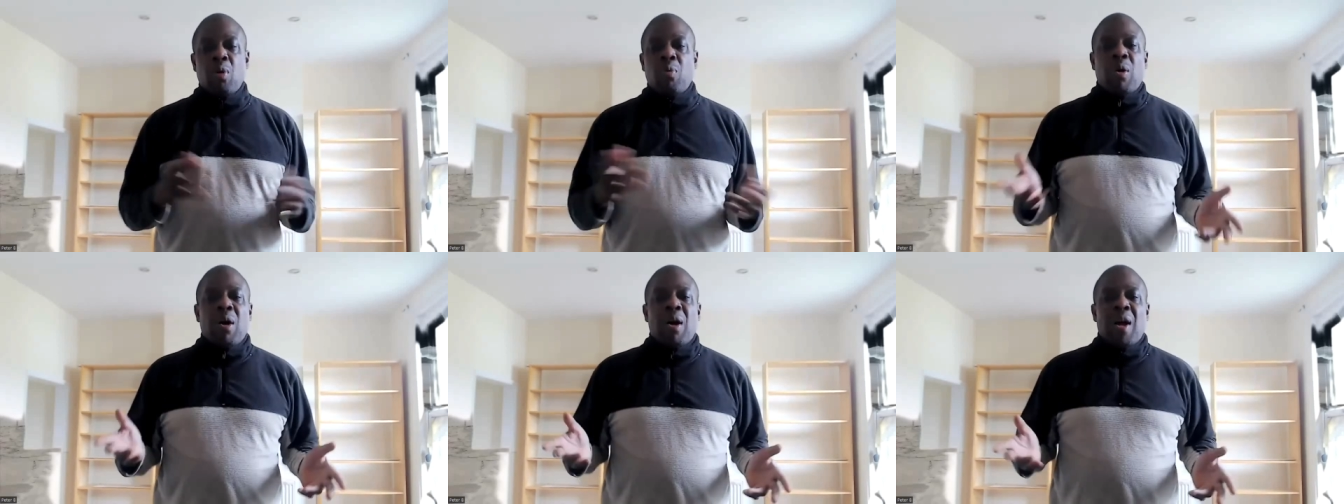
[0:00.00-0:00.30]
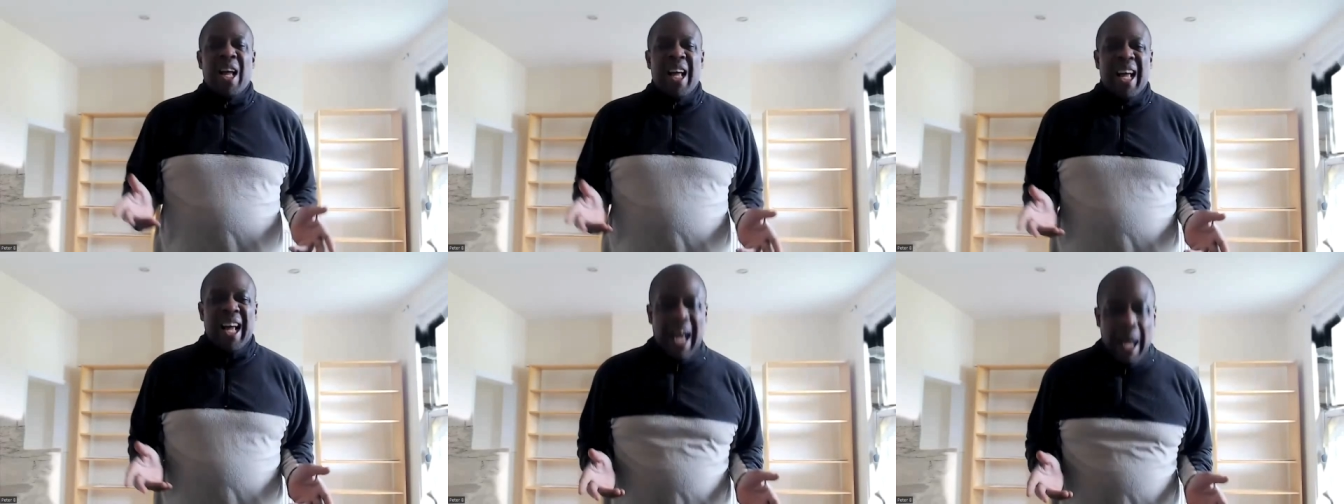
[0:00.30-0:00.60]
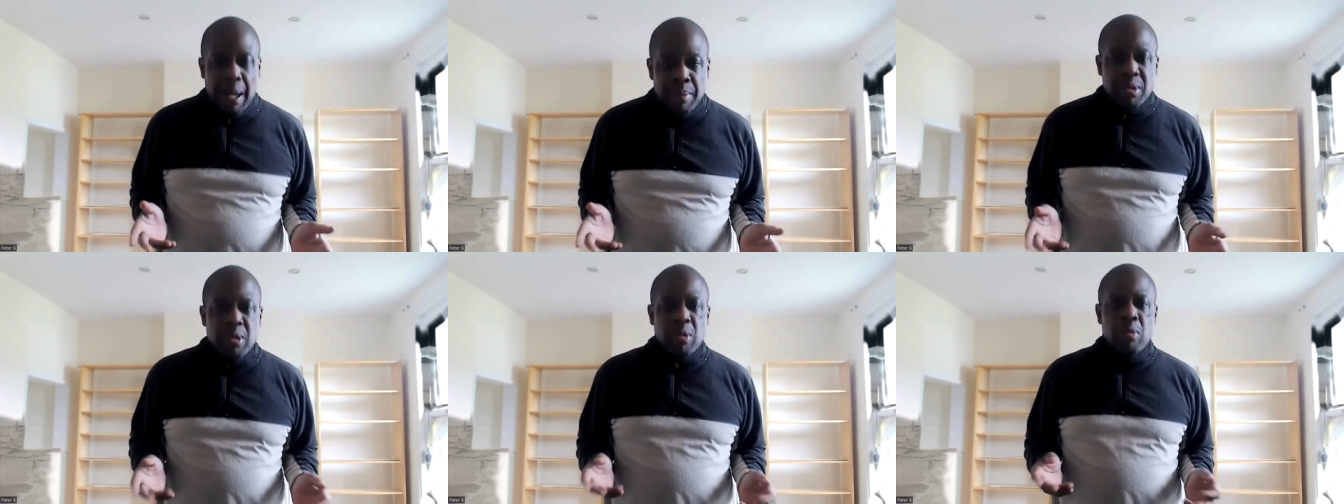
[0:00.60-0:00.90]
who were
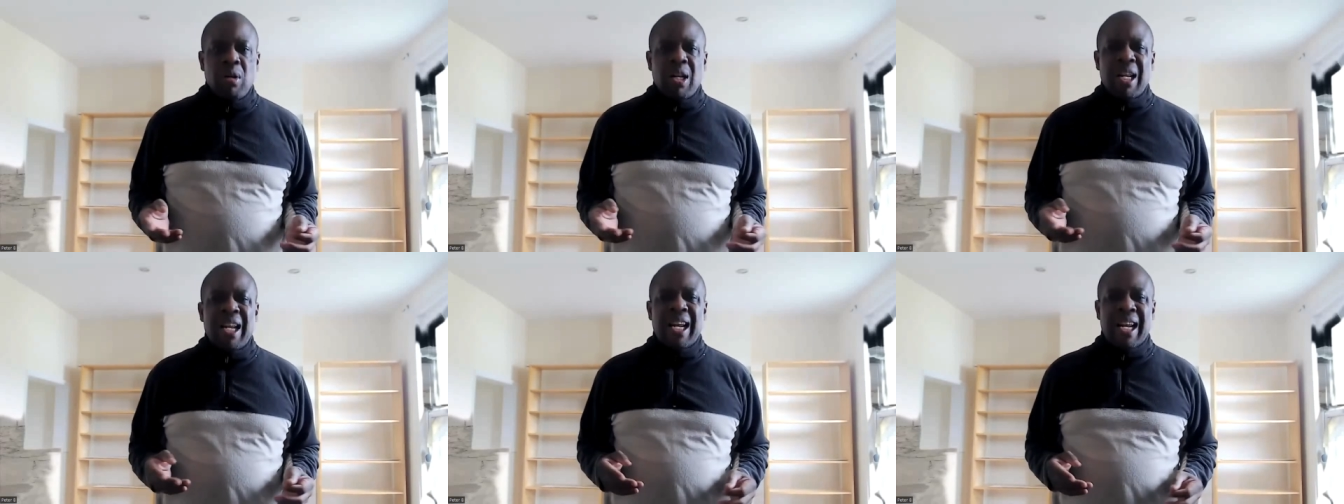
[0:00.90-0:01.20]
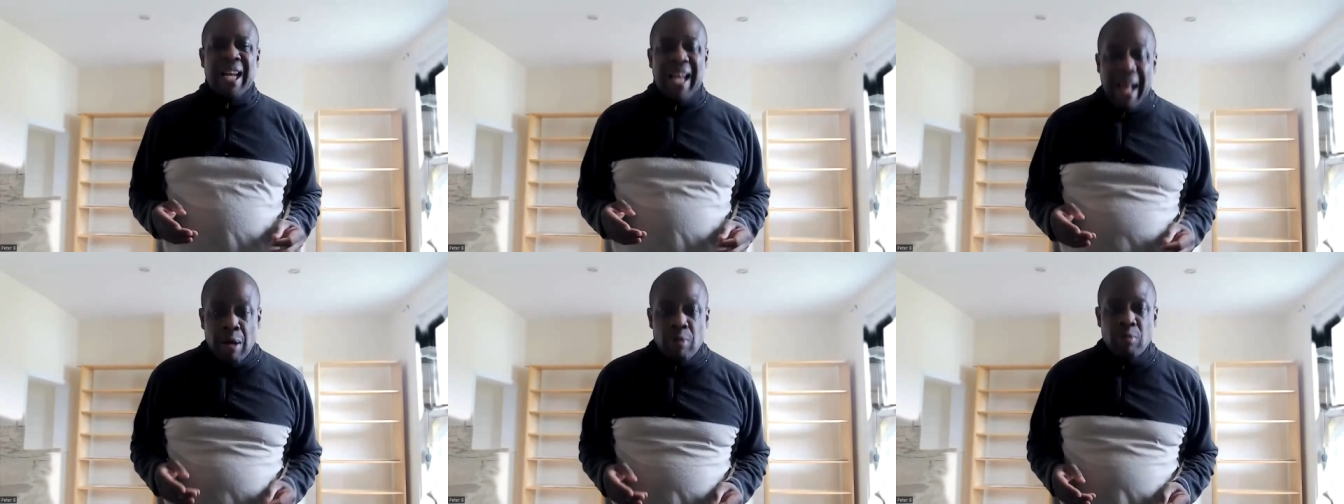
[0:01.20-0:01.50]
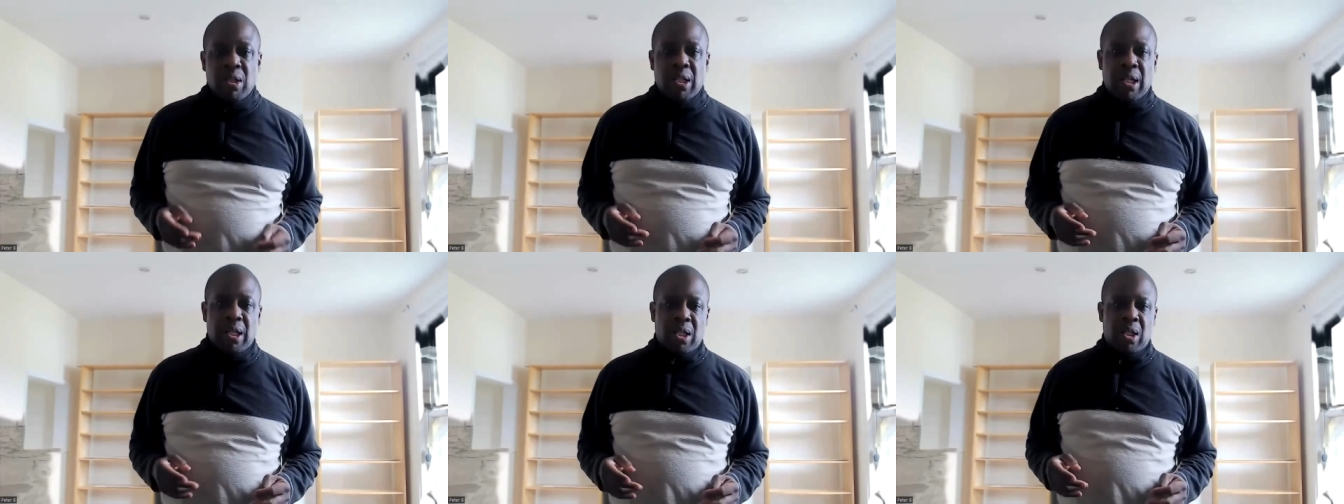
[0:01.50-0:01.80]
absolutely
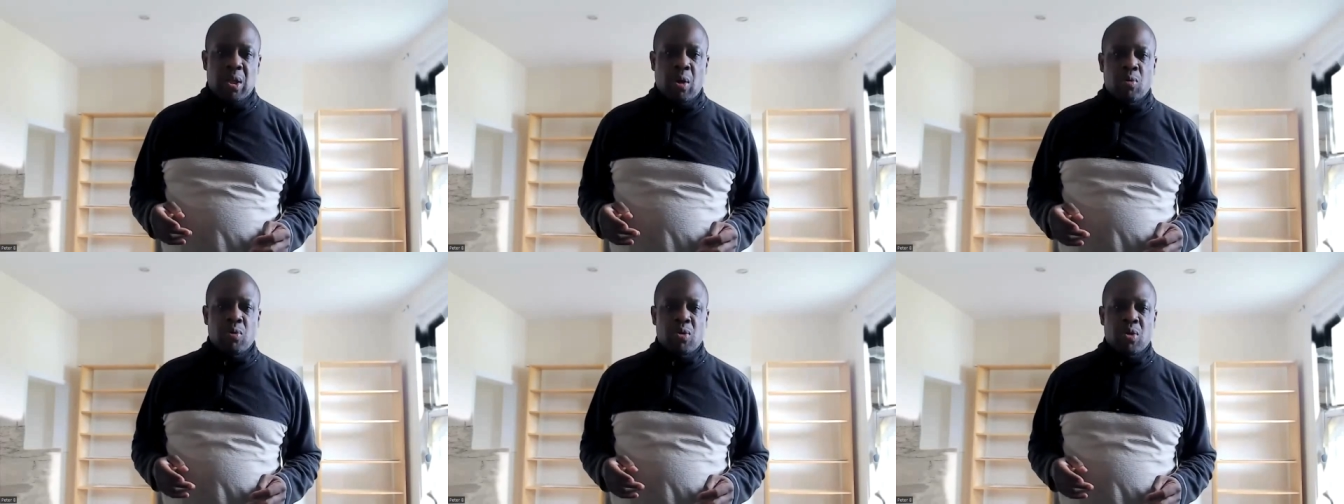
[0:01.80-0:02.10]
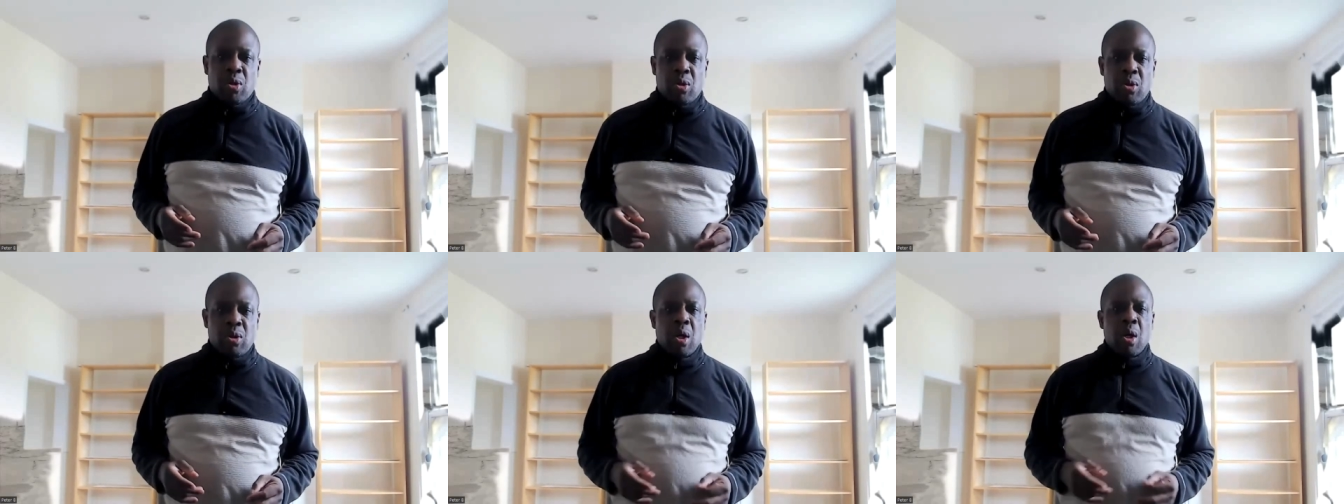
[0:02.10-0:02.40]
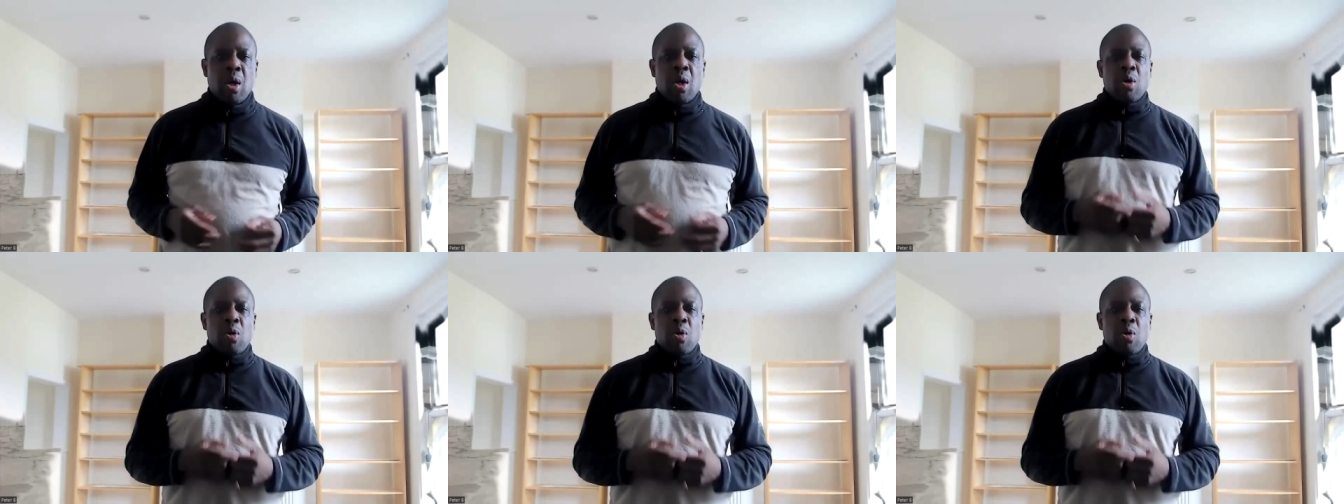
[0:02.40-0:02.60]
lousy soldiers,